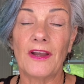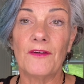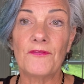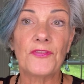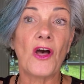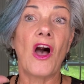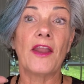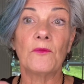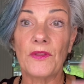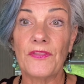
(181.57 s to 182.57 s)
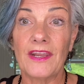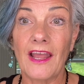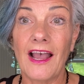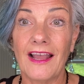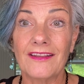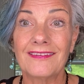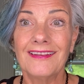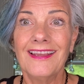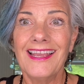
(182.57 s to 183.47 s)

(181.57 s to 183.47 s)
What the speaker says: of thought within us.